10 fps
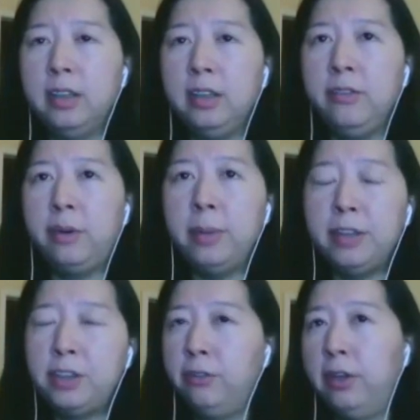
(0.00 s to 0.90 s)

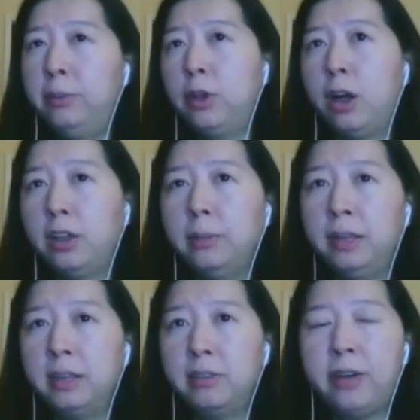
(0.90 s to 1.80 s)
information from
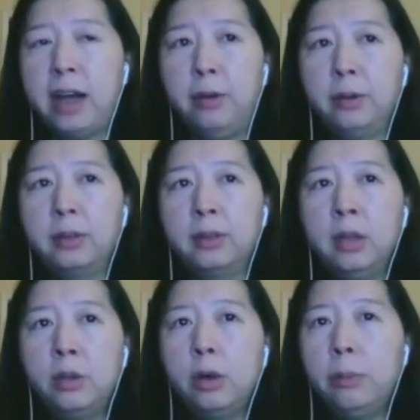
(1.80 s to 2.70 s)
documents, files,
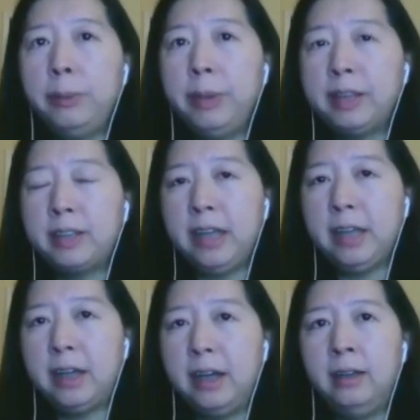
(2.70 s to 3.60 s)
copy paste
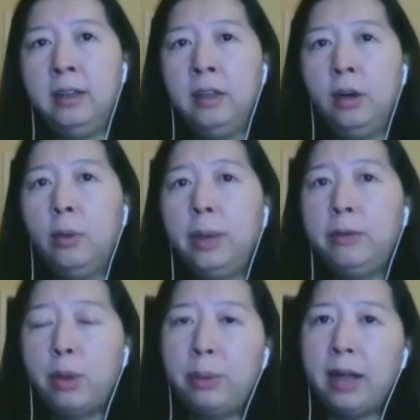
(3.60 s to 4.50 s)
data,
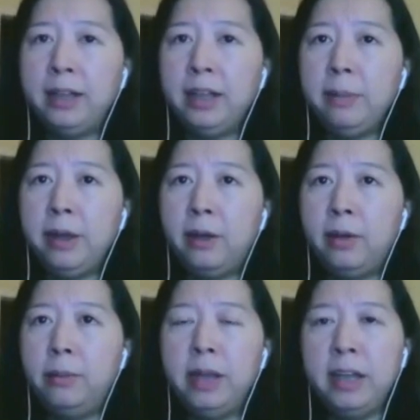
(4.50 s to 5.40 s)
open reply
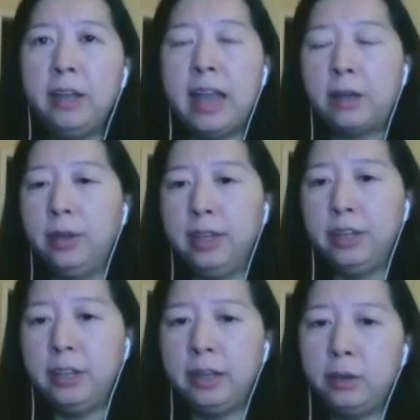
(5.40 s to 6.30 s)
email, making
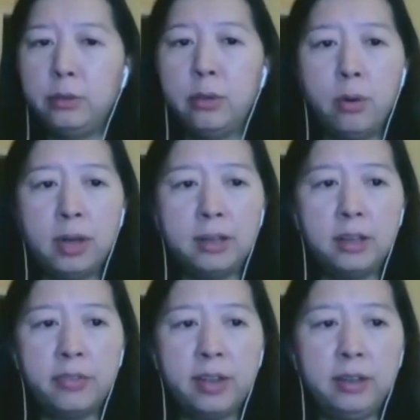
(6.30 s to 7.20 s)
calculation, and do all kinds
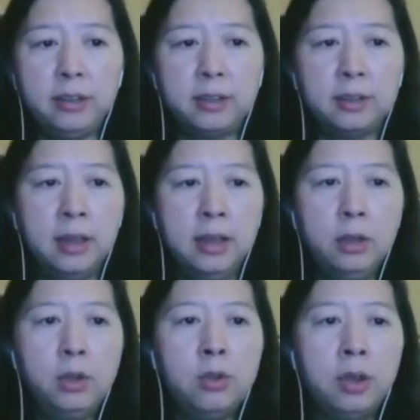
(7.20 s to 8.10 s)
of things
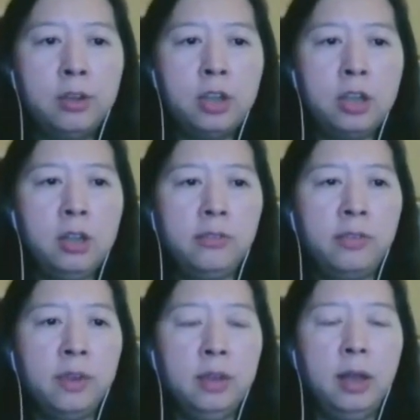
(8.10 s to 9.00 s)
to
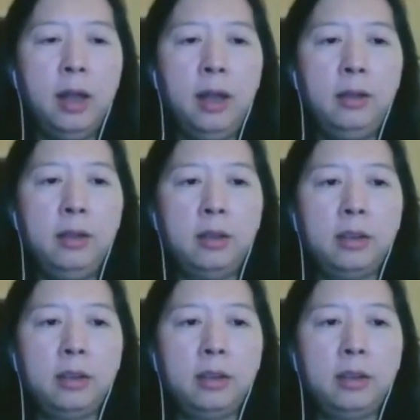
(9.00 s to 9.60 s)
achieve the